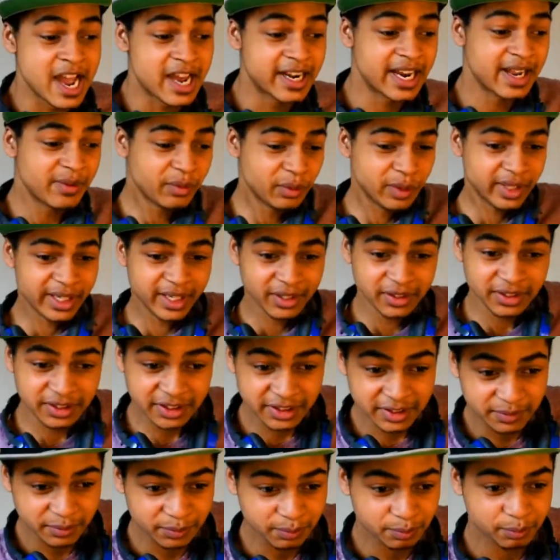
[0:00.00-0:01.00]
everyone else
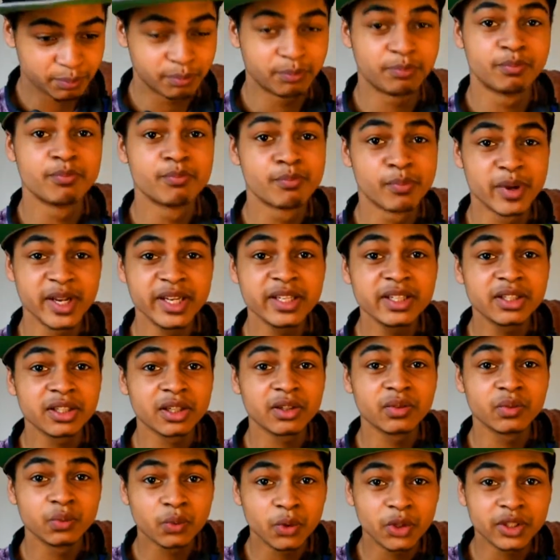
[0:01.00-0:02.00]
has been
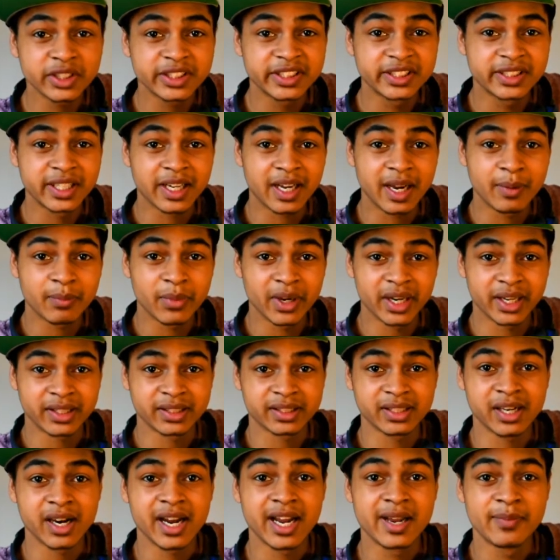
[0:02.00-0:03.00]
done watching that, and by that
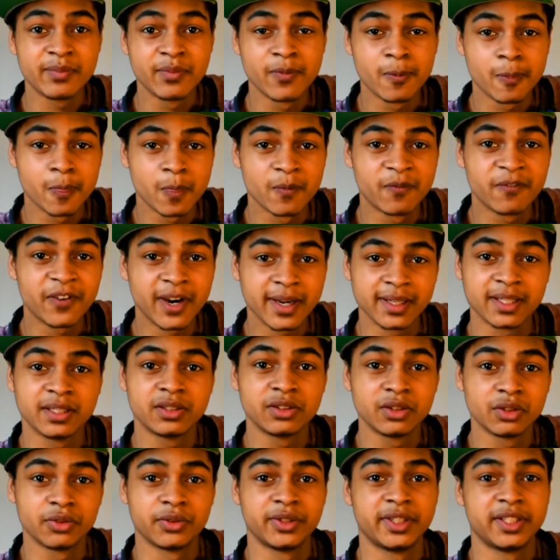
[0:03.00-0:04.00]
time, Finding
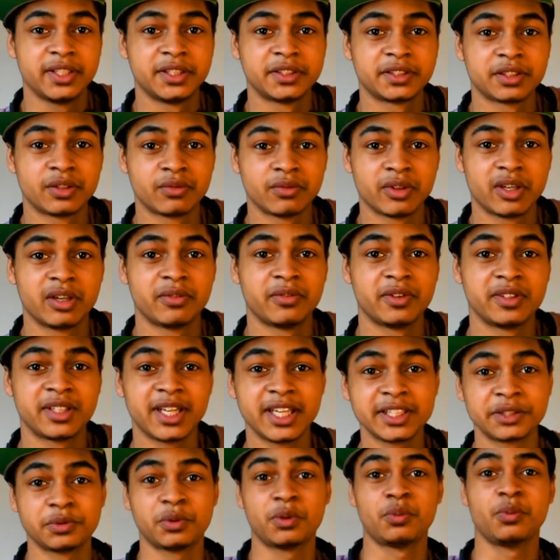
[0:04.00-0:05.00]
Dory is irrelevant.
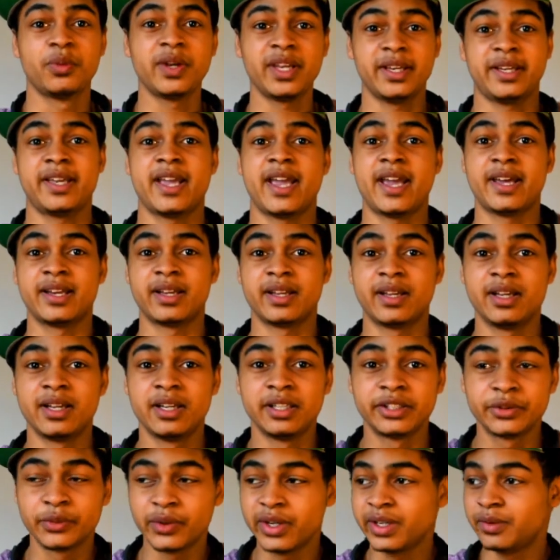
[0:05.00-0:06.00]
That's when we're getting it.
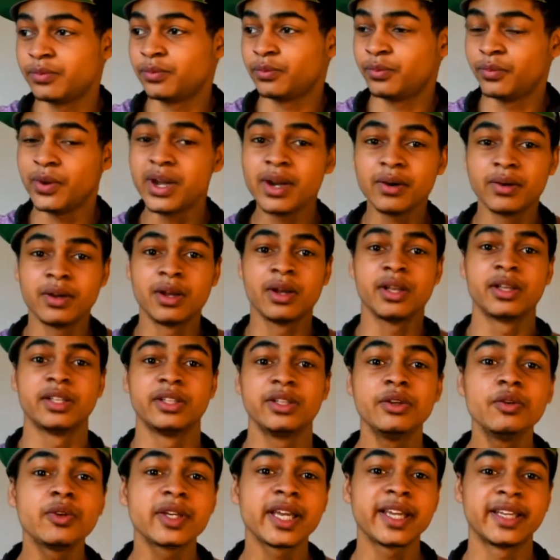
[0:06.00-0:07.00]
So the
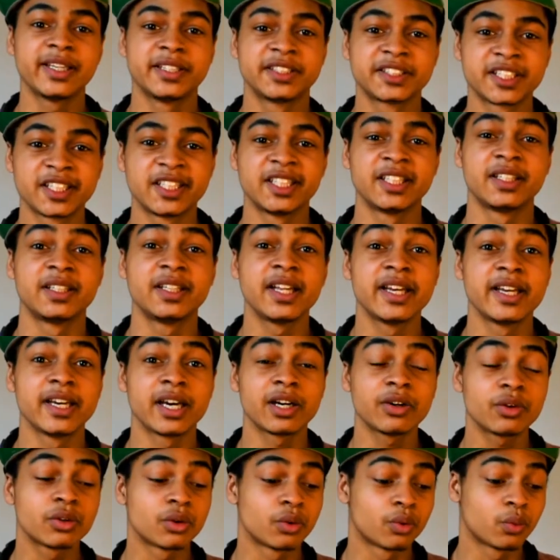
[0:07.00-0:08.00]
UK just get it late. I
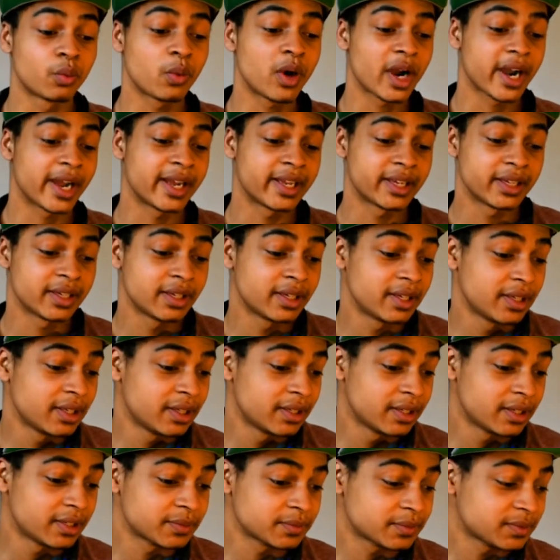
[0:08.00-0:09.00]
don't know why.
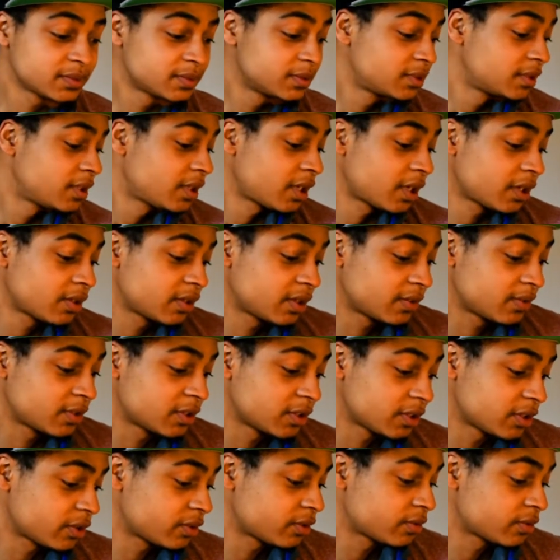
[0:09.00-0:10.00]
I don't even know.